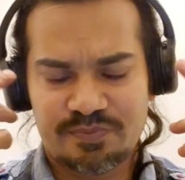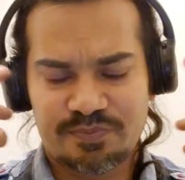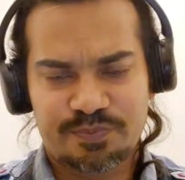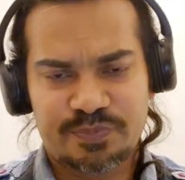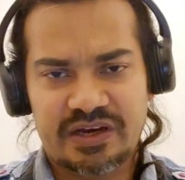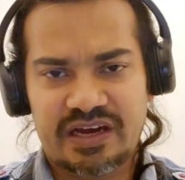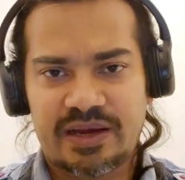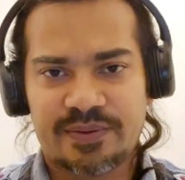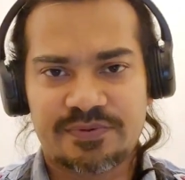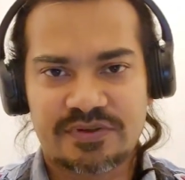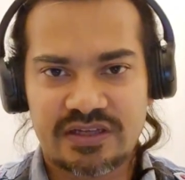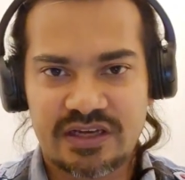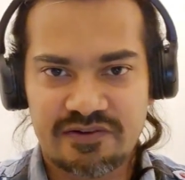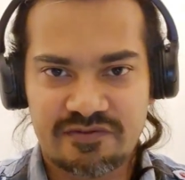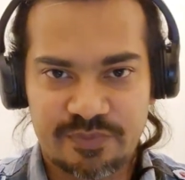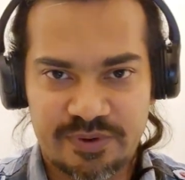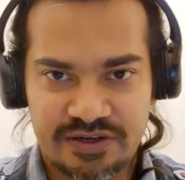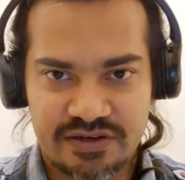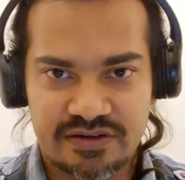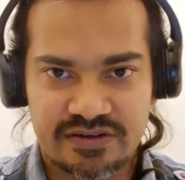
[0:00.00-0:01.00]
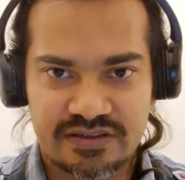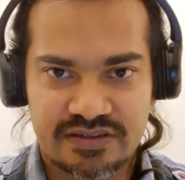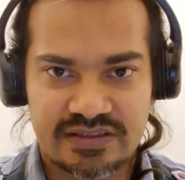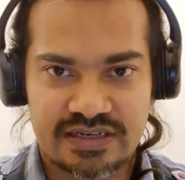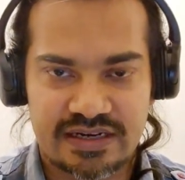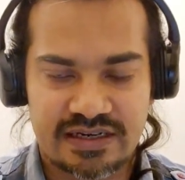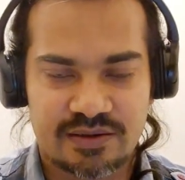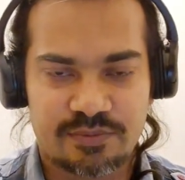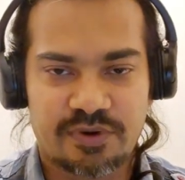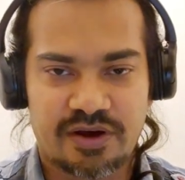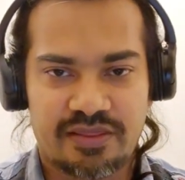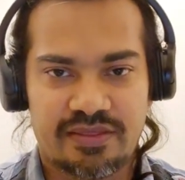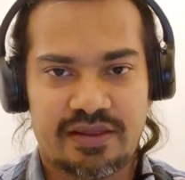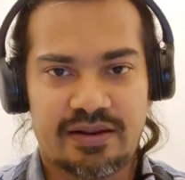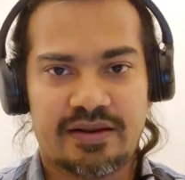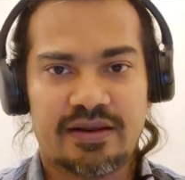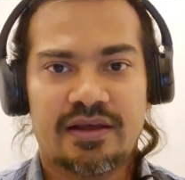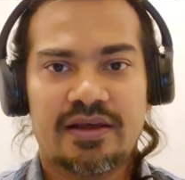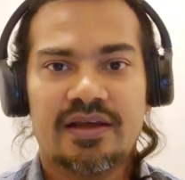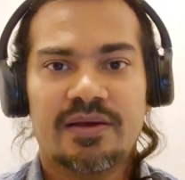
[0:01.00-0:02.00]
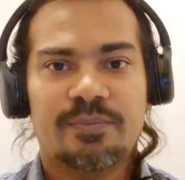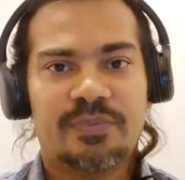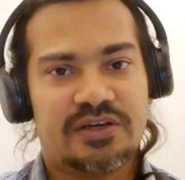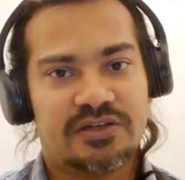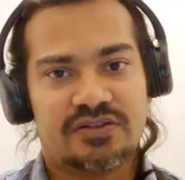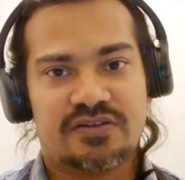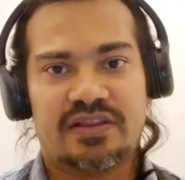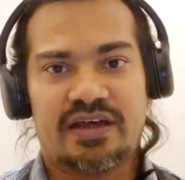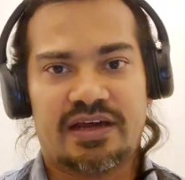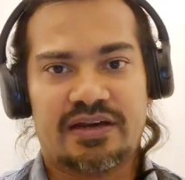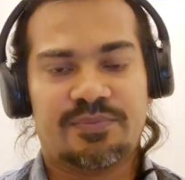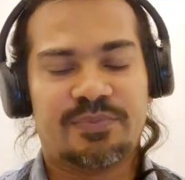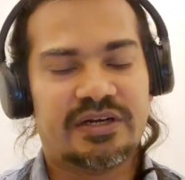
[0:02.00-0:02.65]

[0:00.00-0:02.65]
perhaps they have a better understanding by then because of that.